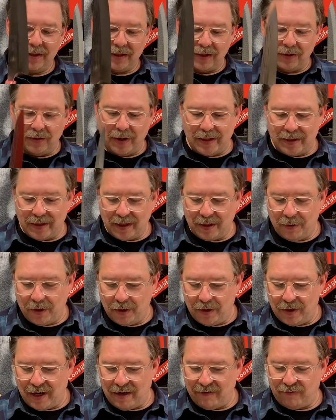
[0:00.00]
The great thing about
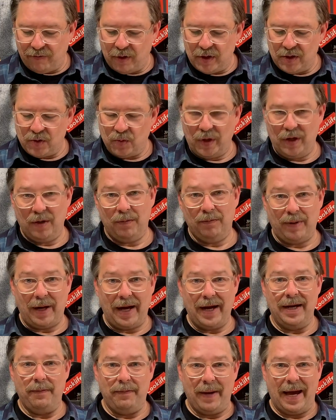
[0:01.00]
Knifewear is we don't buy
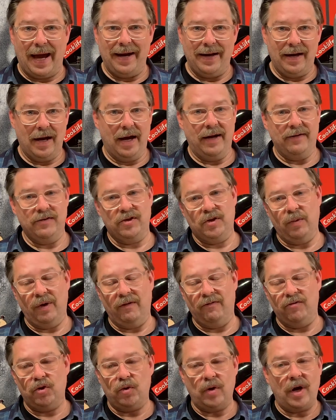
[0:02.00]
any bad knives. So
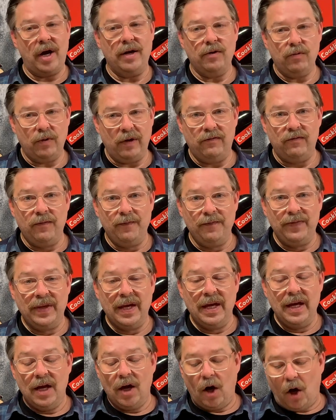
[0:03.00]

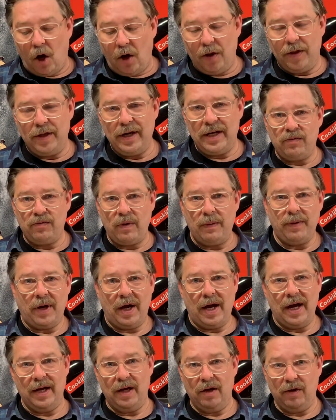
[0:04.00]
all the we
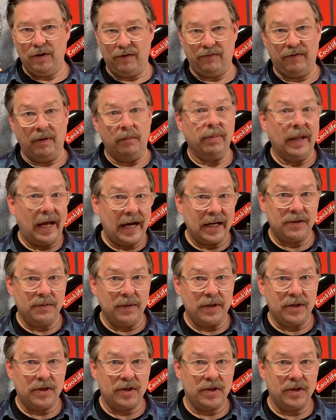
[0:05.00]
buy, they're from
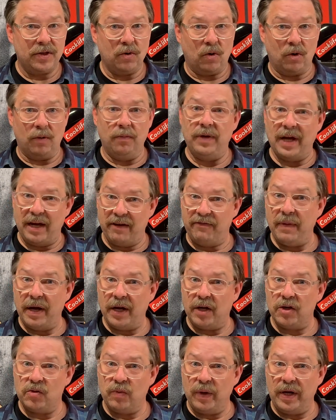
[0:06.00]
blacksmiths or knife
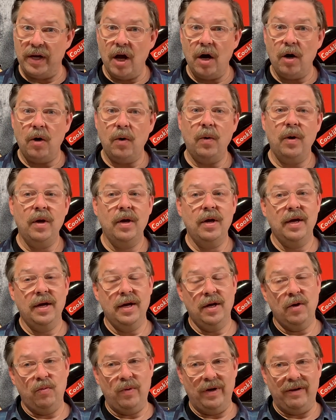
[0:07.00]
makers we know.
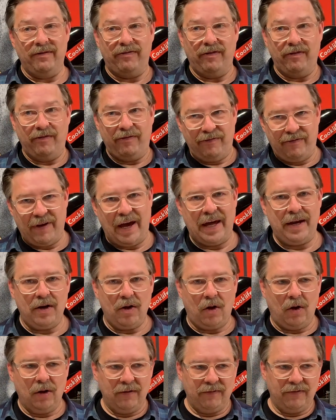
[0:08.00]
We've vetted
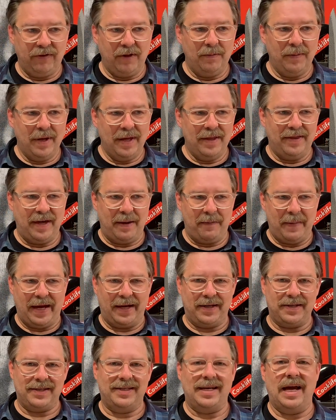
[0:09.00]
all of them. They
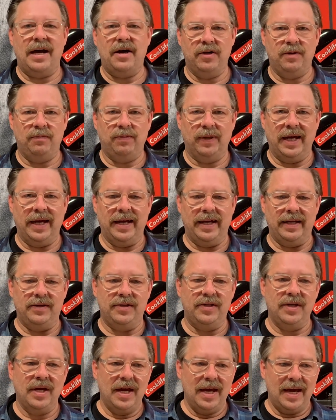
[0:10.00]
make sound
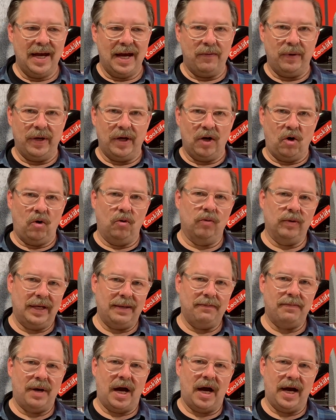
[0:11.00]
blades, and we only
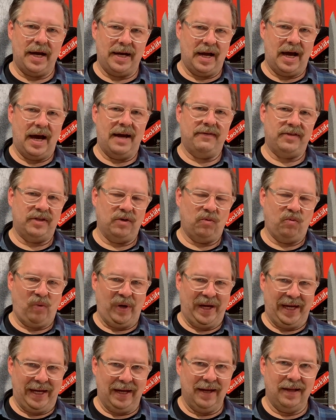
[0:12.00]
buy knives that
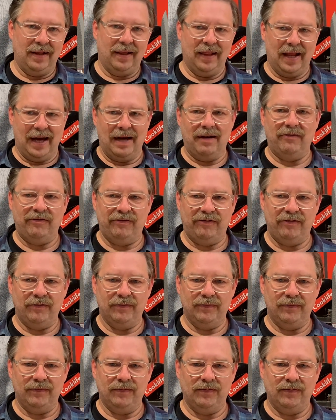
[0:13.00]
we love.
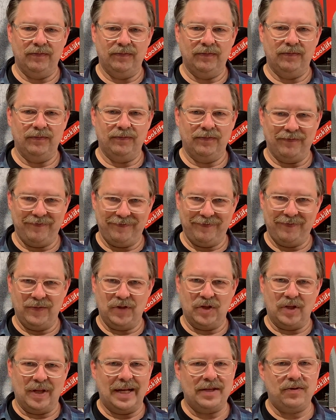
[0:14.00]

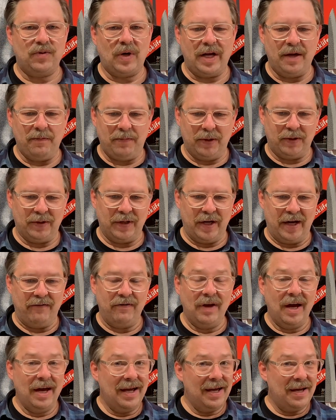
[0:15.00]
So that's how you build a knife.
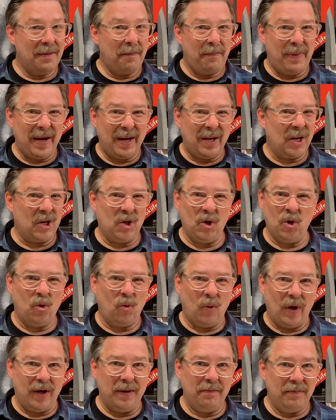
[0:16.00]
Pick a cool
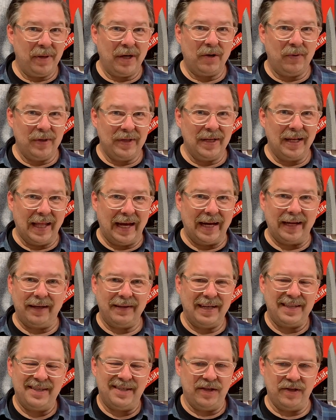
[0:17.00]
one, pick one you like,
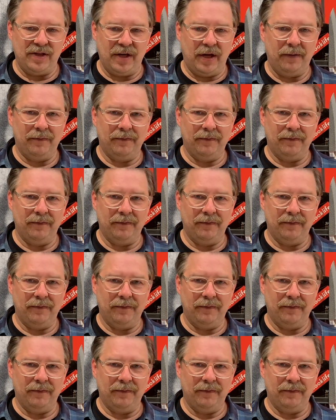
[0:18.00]
that's easy.